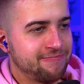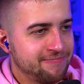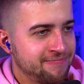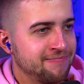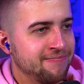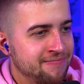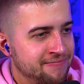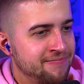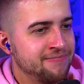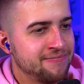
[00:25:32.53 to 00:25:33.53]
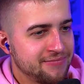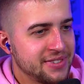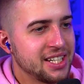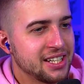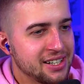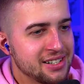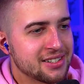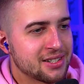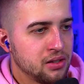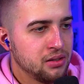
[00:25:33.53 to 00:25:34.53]
Mm-hmm. He
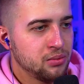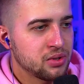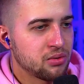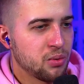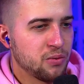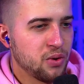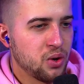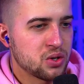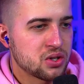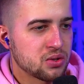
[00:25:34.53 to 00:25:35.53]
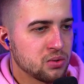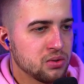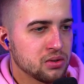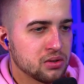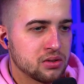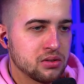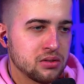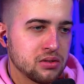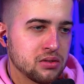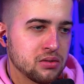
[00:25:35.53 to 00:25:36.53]
does. The reverse sword.
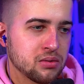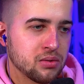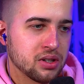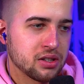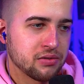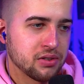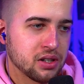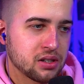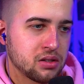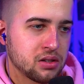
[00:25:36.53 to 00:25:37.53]
What the fuck?